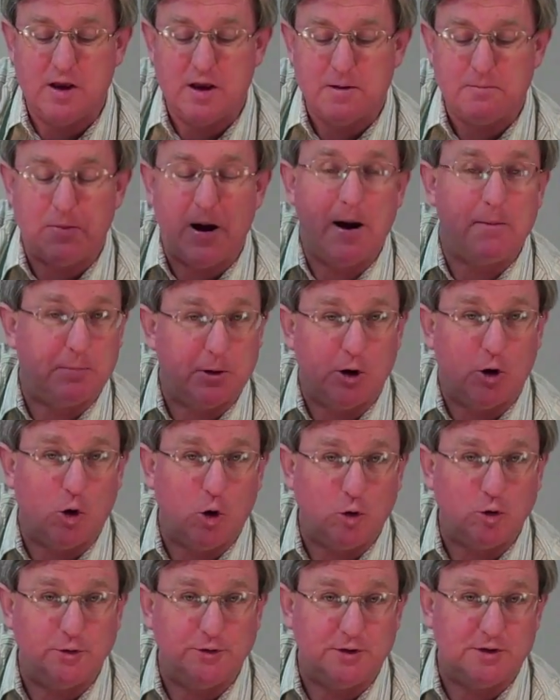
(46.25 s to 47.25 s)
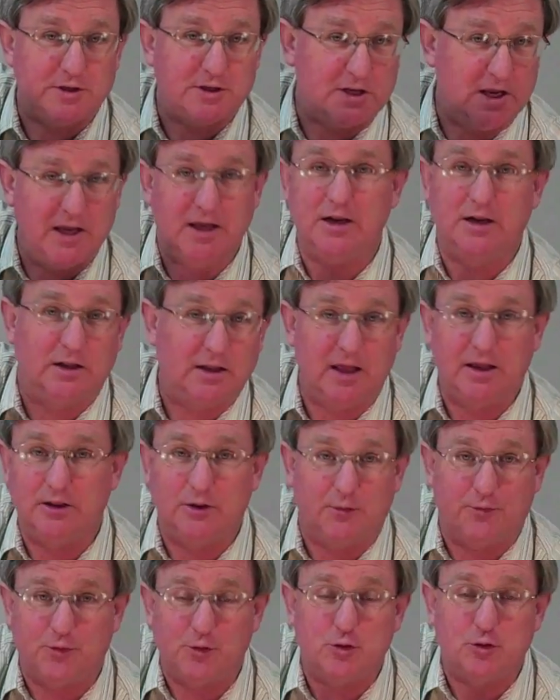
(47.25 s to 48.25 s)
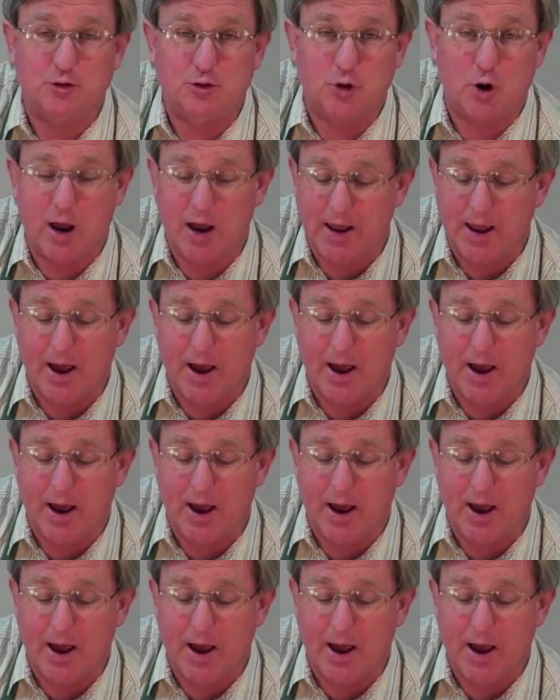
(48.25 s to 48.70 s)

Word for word: popping a hole in the skin and letting the fruit dry